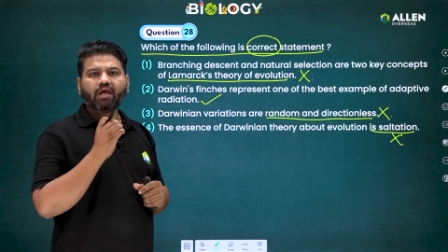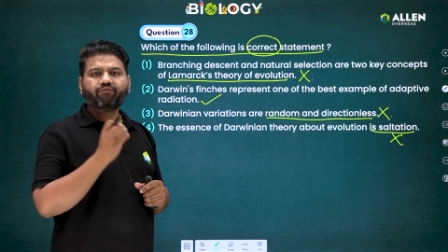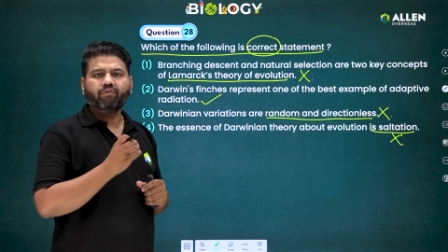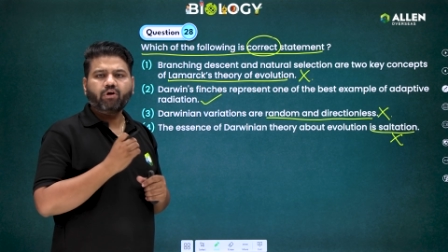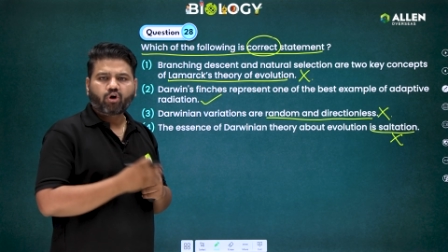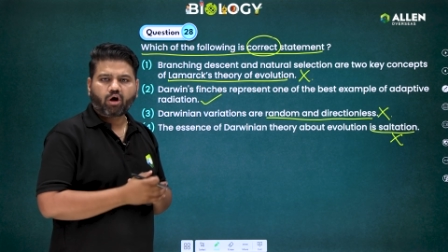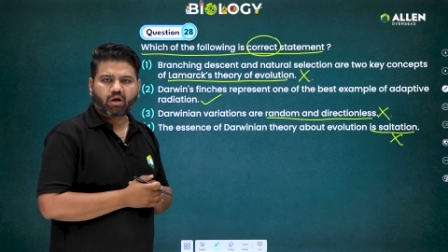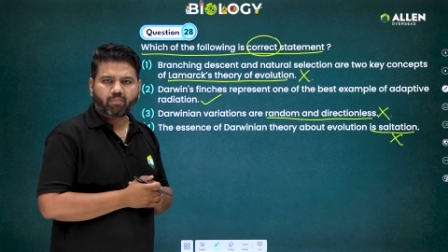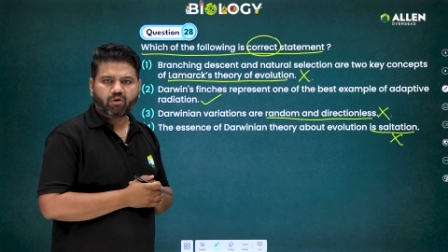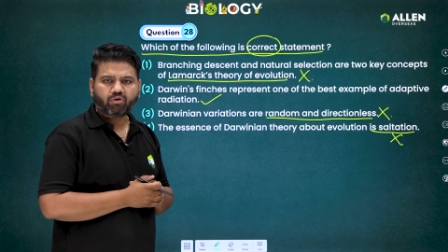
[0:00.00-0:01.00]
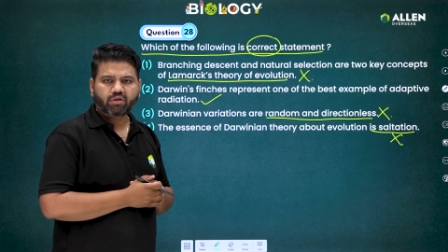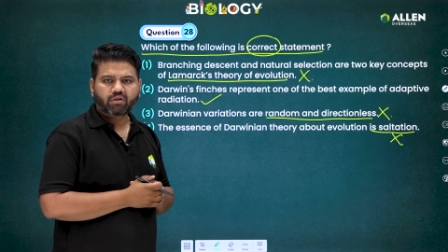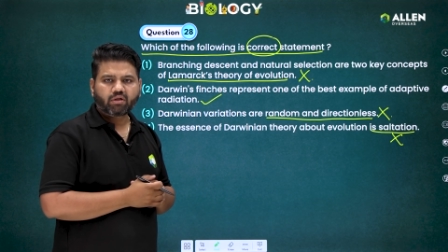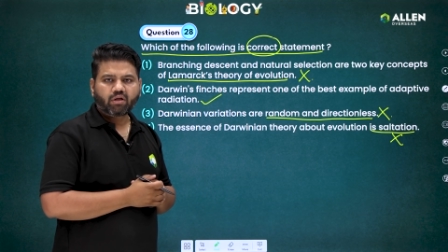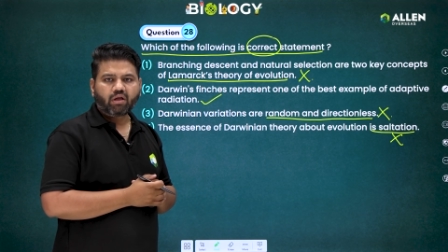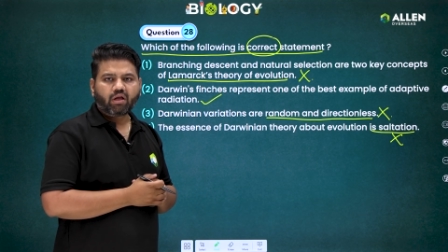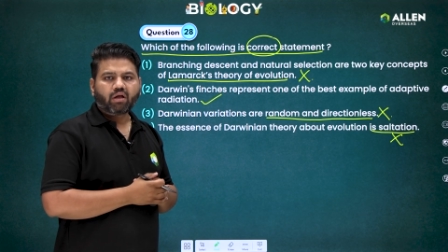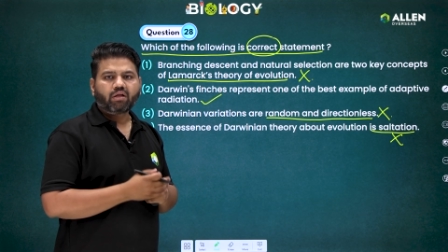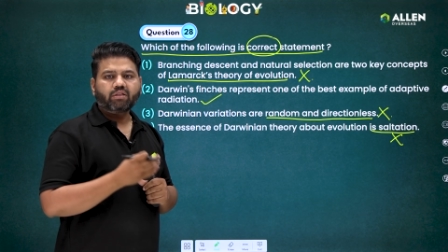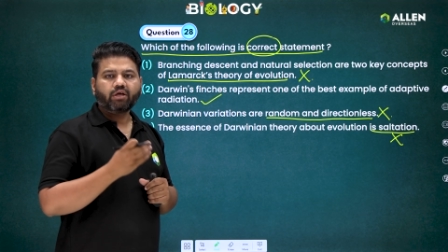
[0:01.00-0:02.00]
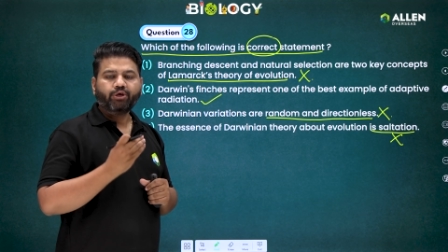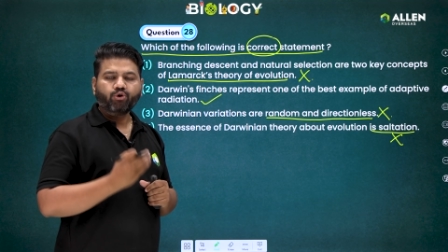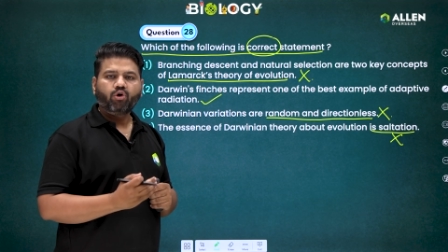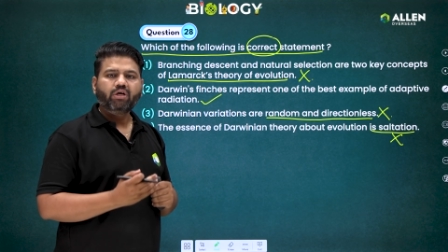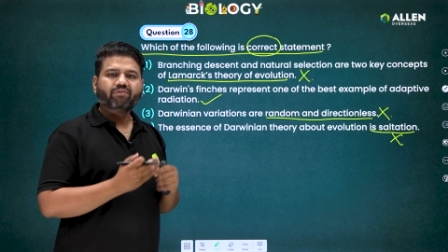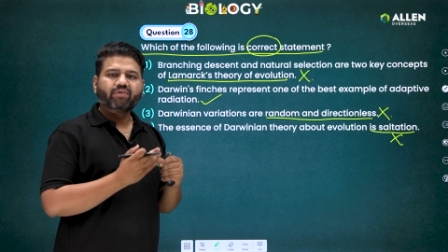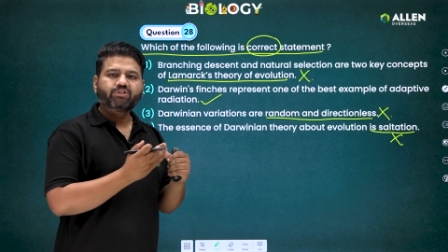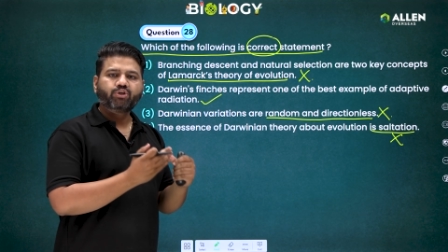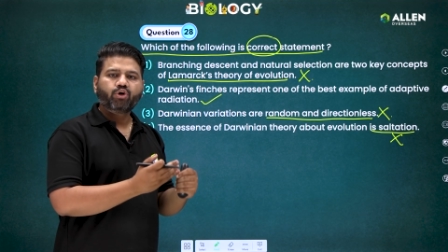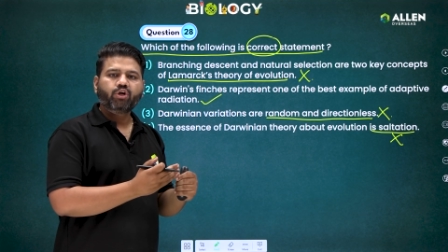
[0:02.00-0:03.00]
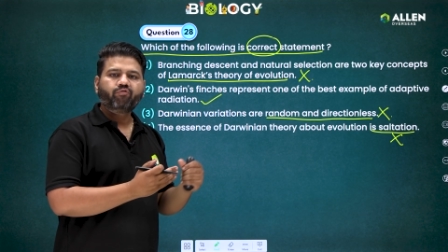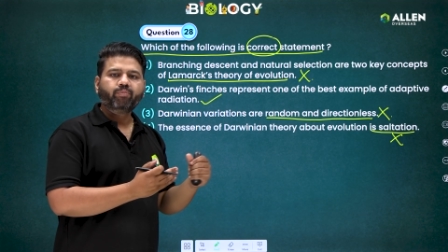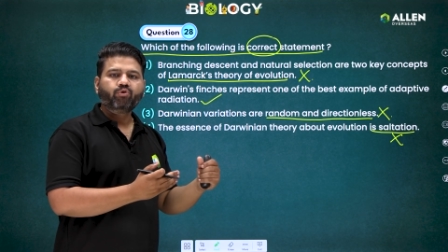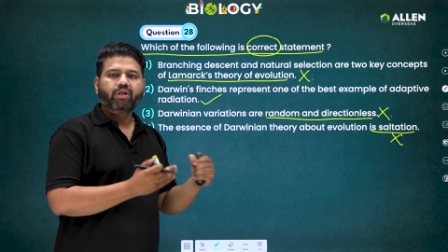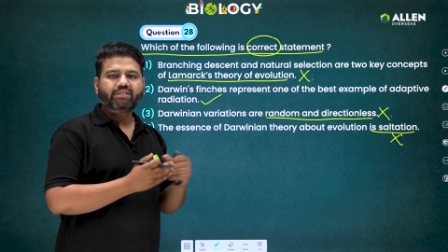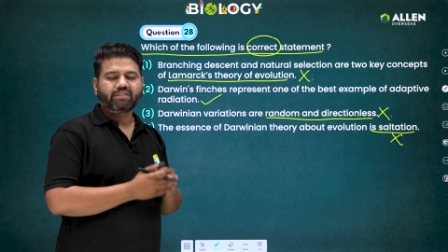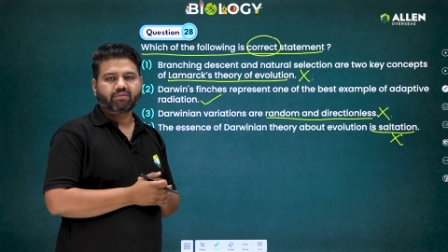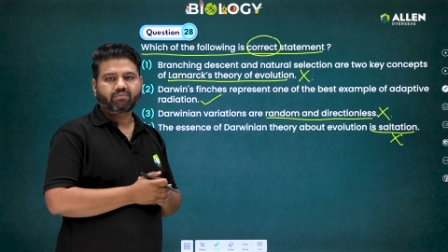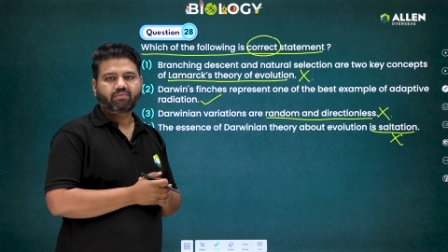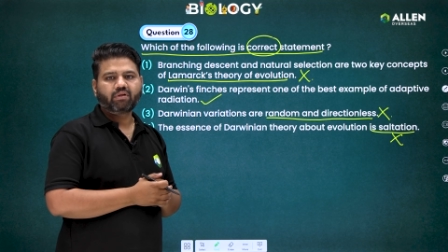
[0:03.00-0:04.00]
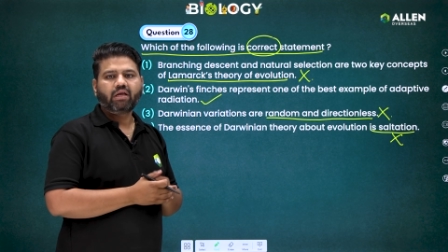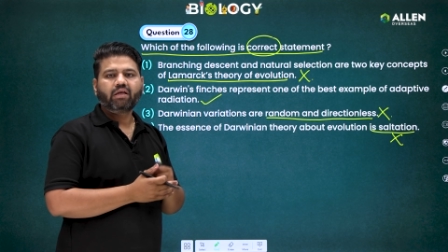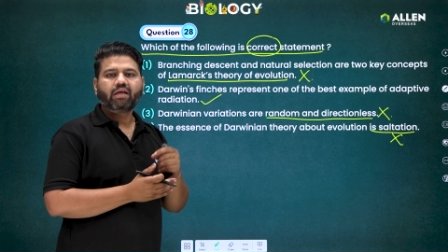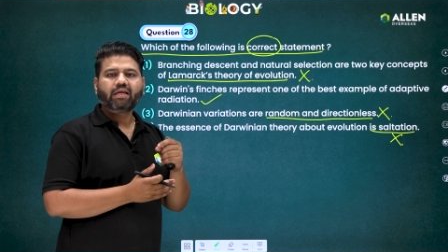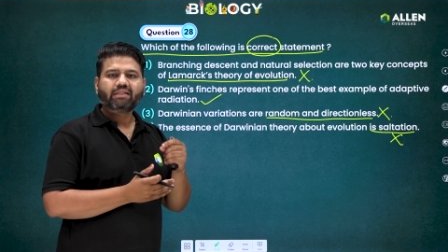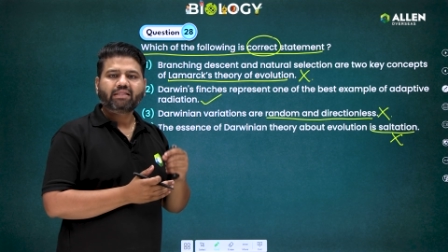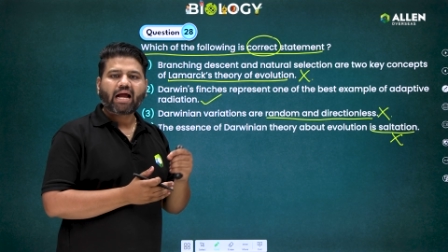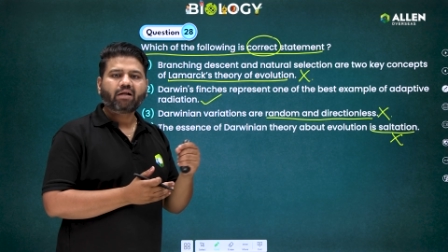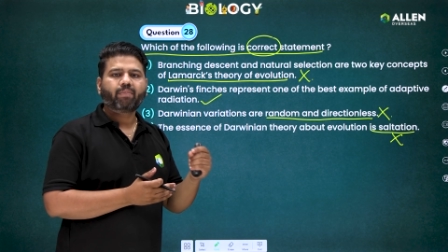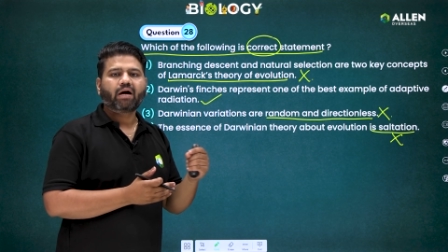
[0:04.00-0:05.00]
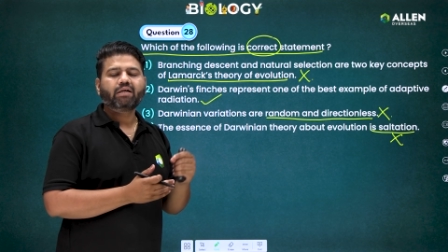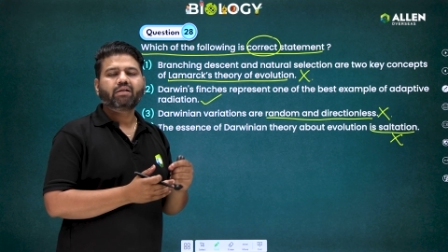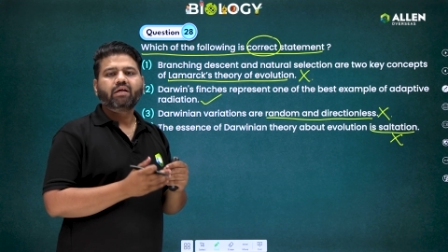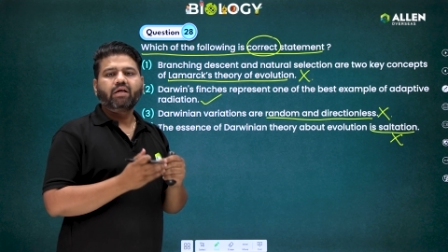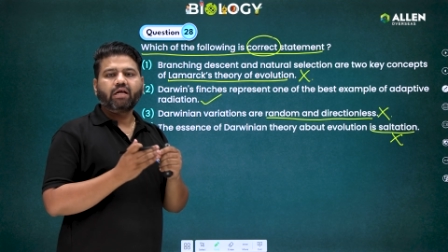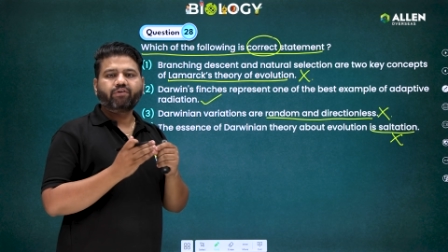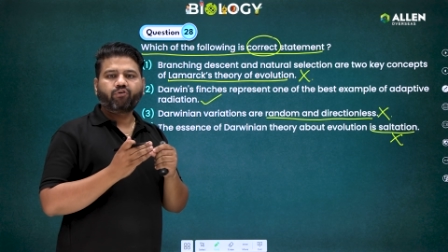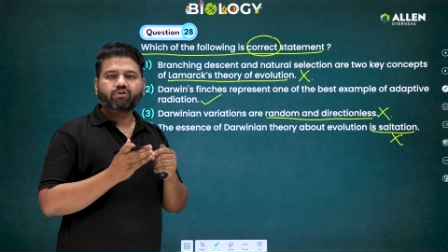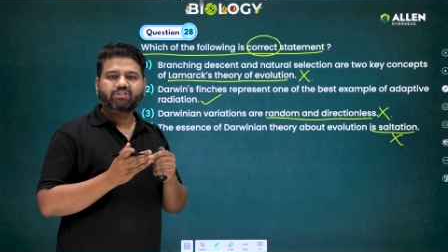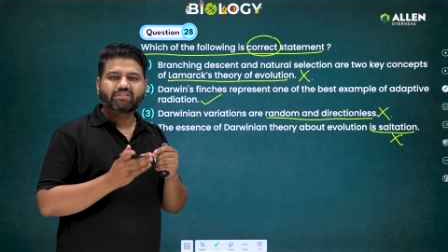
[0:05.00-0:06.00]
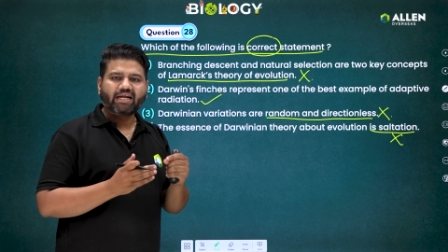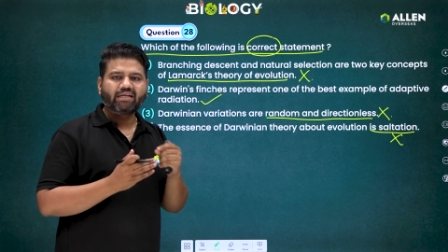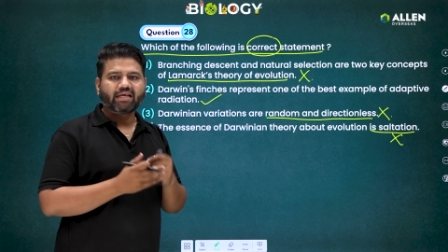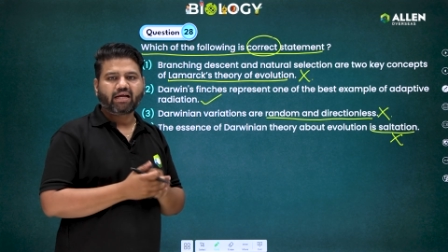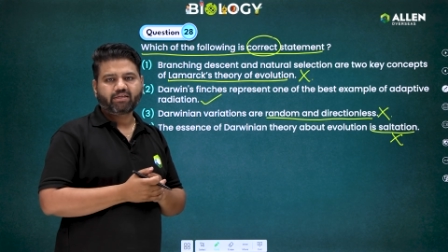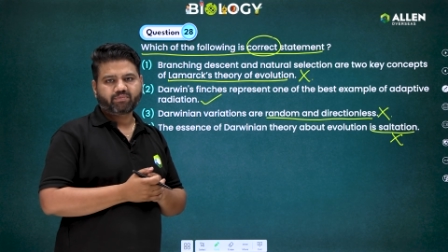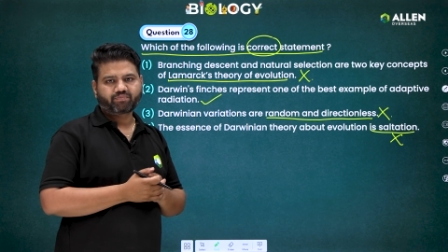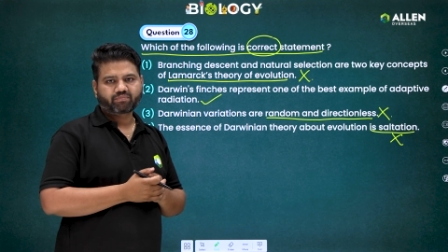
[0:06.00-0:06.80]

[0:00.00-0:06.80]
if you will talk about the Hugo de Vries theory of mutation, in that part, it was said that